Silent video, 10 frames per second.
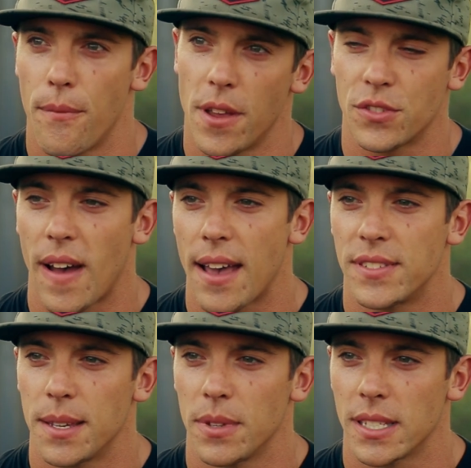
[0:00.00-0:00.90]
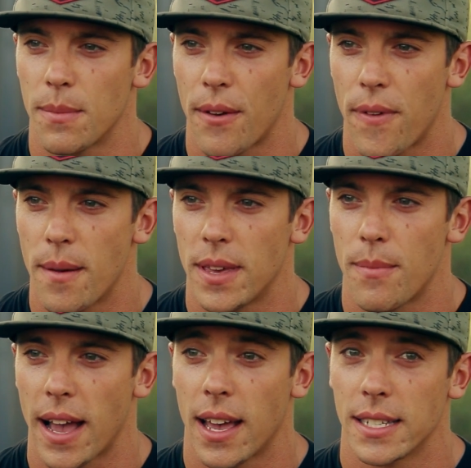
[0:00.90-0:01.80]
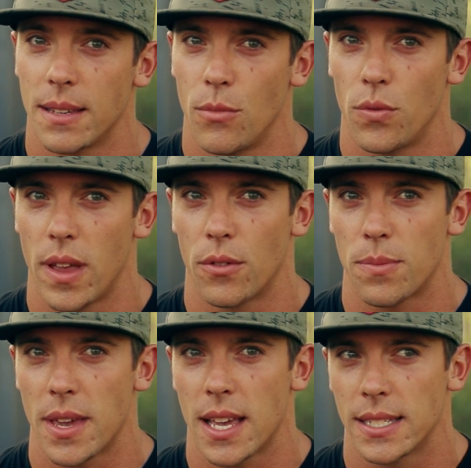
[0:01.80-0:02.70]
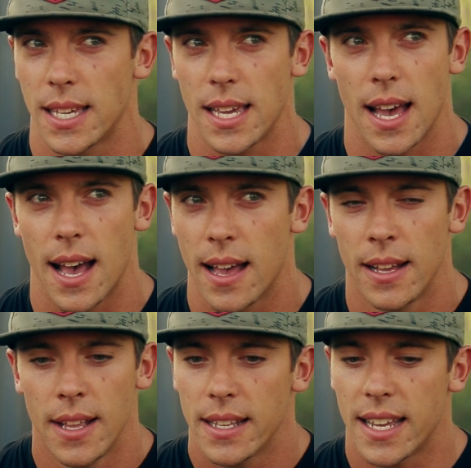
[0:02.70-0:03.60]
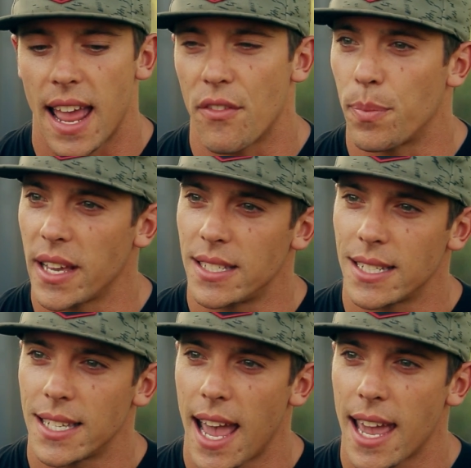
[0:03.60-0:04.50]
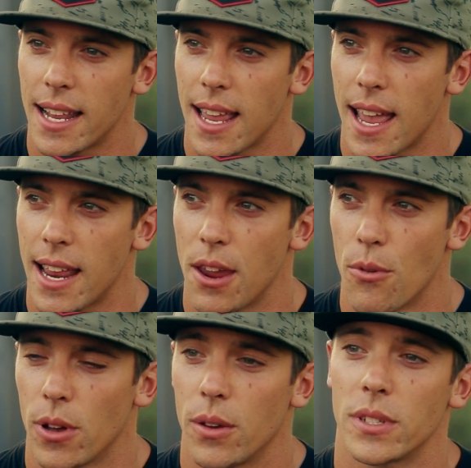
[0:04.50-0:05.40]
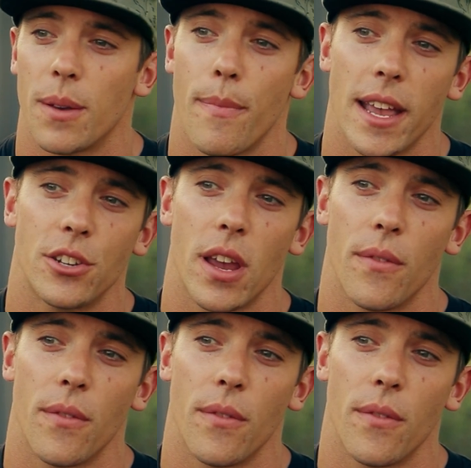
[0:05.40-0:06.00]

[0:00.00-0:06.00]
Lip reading: There's 5 siblings in my family, and my cousin moved in with me because he didn't have a place to stay, and he really was a major